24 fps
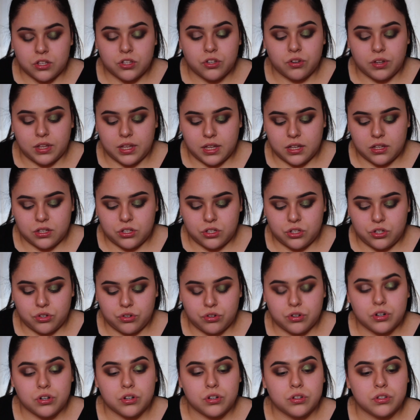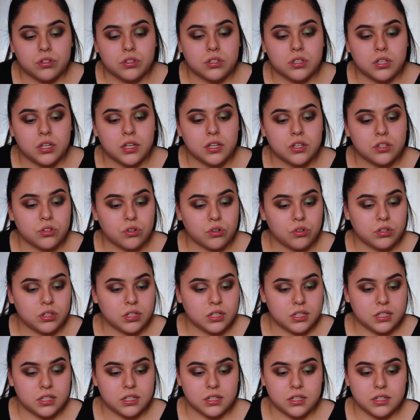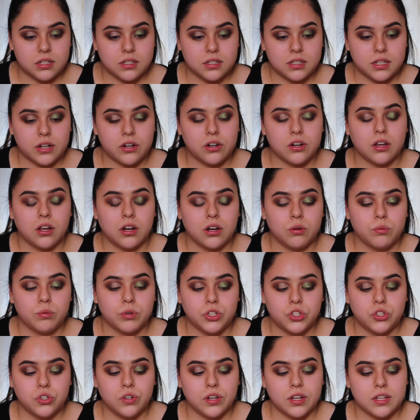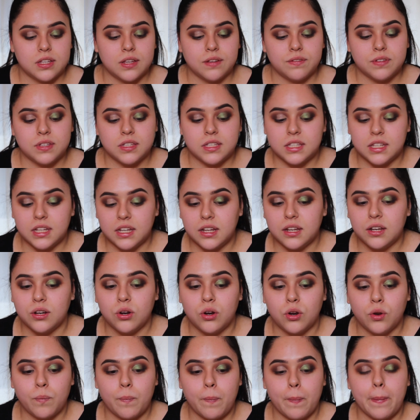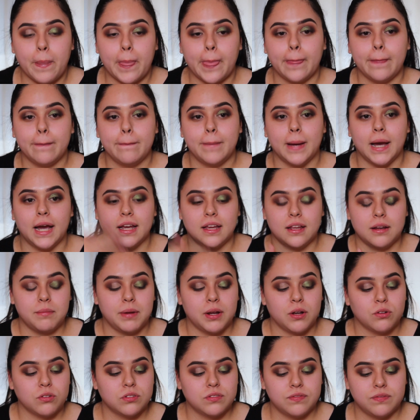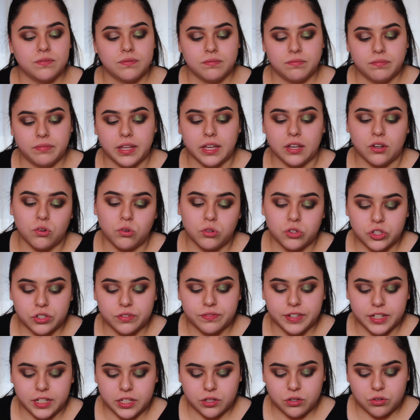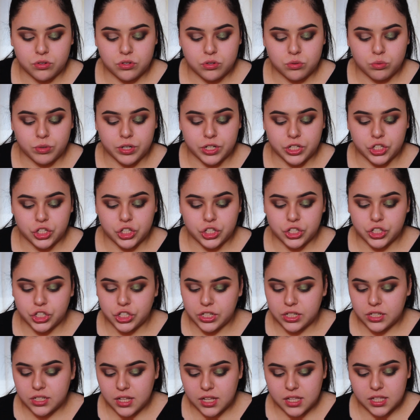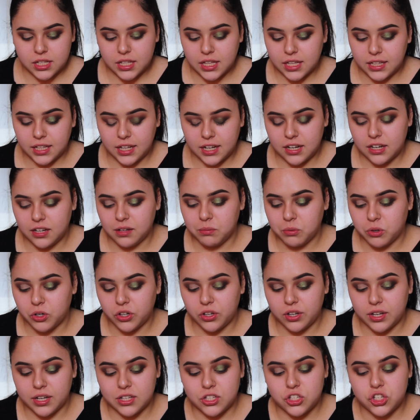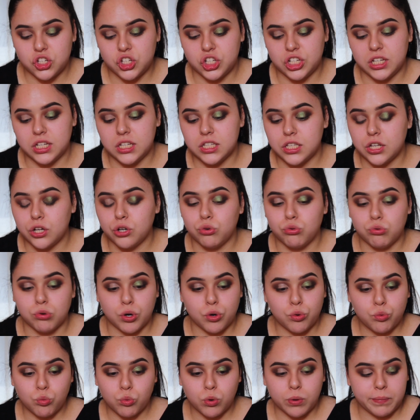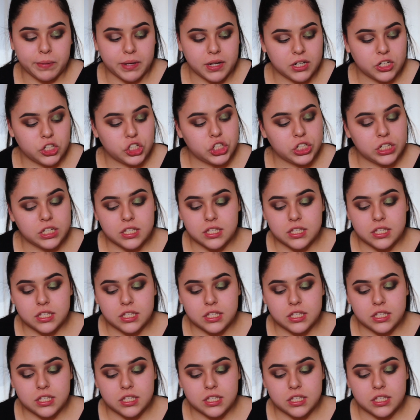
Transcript: So he has 2 girls. His oldest is Ariana, which you guys have seen back in my older videos, which she doesn't look like that anymore, you guys. She is a grown woman.